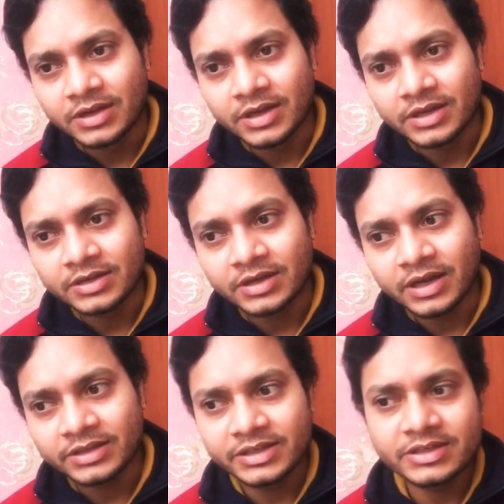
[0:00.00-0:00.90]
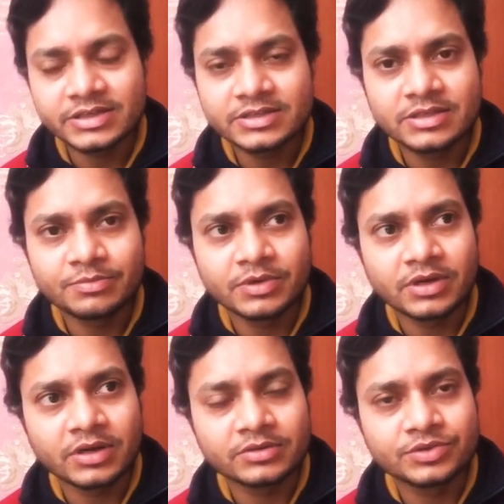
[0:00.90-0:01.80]
and I think it's
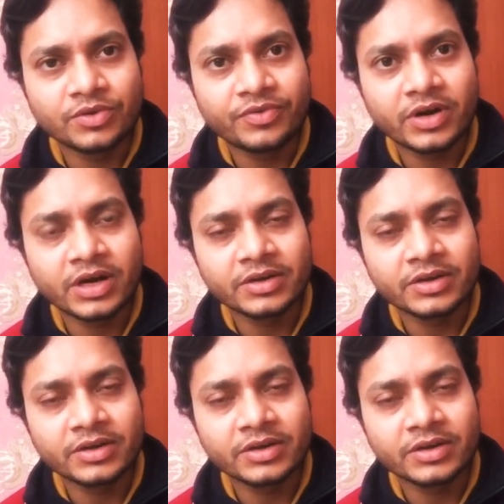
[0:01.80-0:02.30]
so far.